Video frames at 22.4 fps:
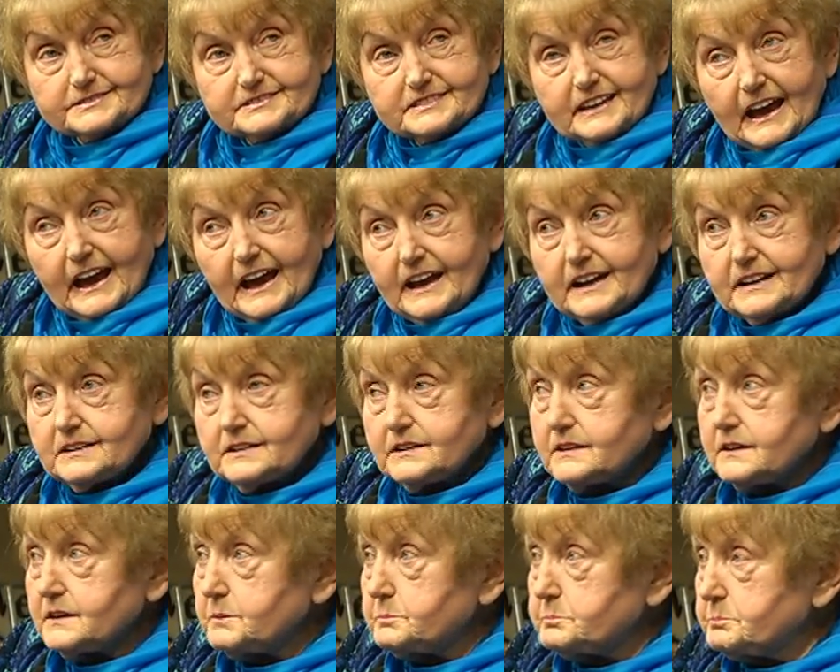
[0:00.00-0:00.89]

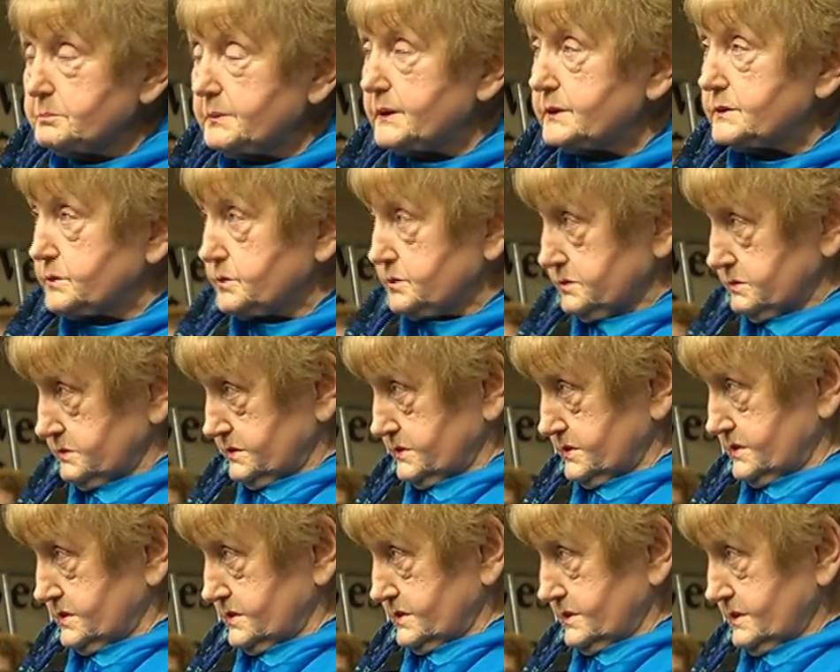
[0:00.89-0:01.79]
10
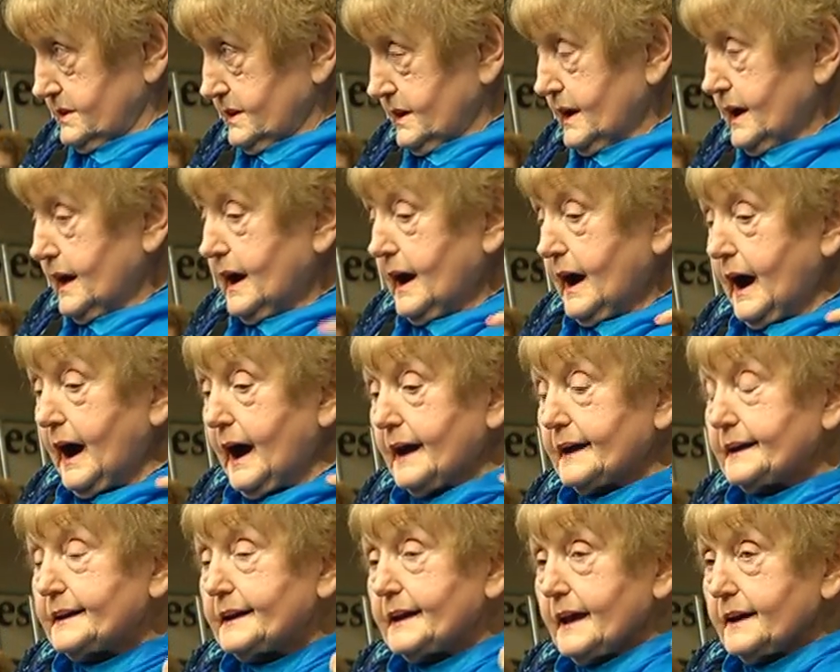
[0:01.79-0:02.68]
minutes.
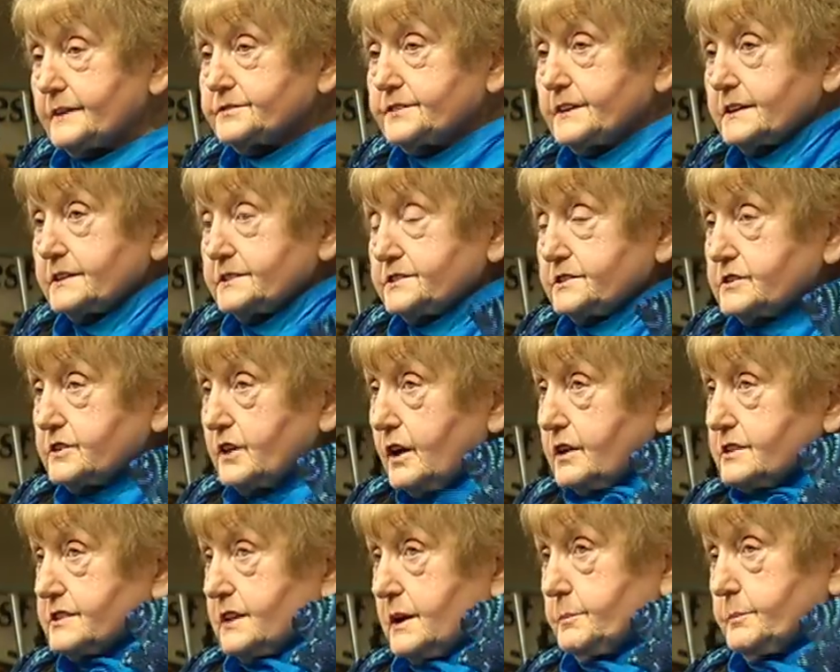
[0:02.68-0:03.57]
I never
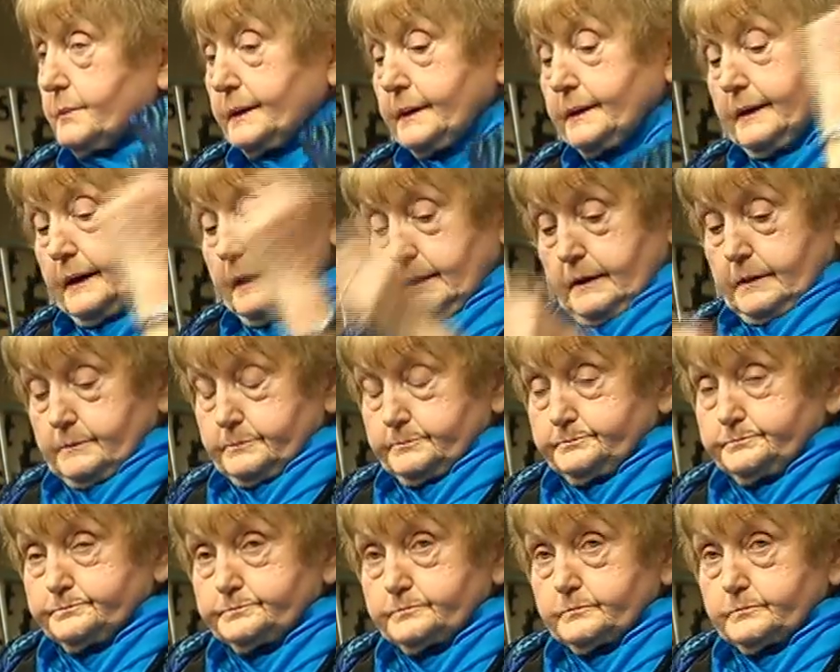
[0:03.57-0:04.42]
saw them again.